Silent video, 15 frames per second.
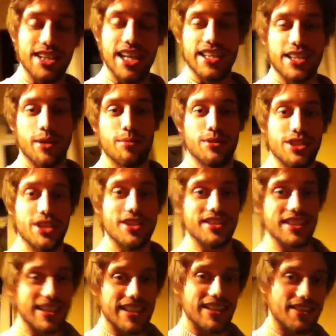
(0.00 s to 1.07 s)
take the
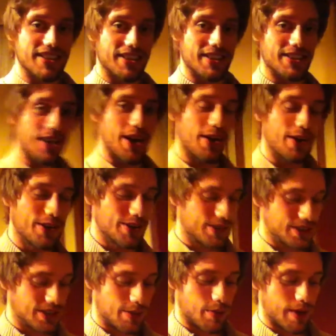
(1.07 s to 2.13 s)
opportunity to go
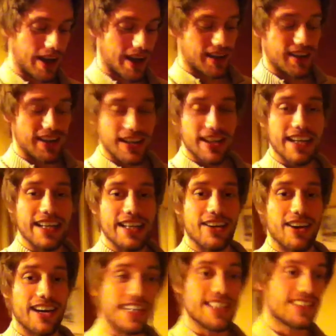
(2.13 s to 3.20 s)
somewhere
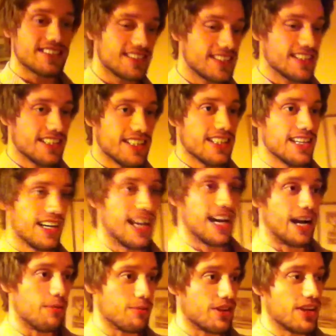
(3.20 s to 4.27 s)
nice.
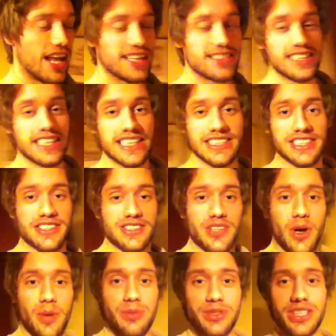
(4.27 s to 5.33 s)
The next easiest
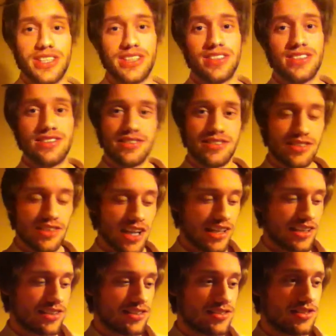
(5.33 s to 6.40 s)
option,
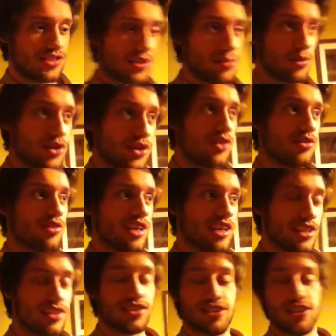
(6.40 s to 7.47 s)
like, to move
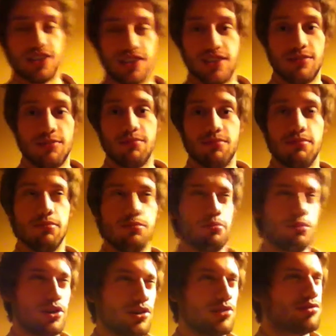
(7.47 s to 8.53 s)
is to
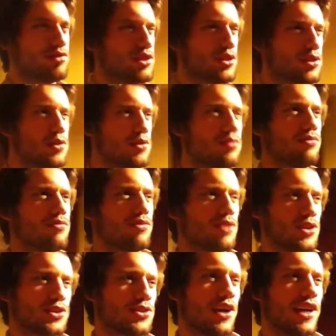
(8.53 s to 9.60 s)
move to
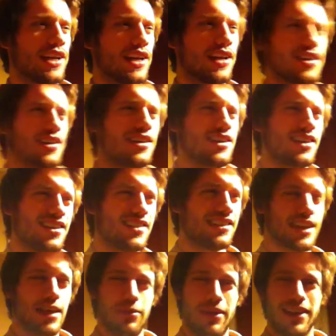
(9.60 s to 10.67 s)
Australia. Does
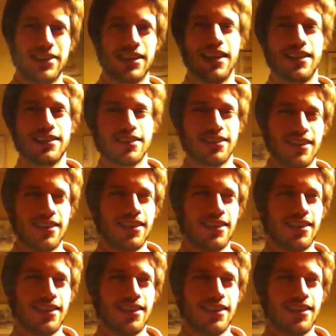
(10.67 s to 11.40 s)
that make sense?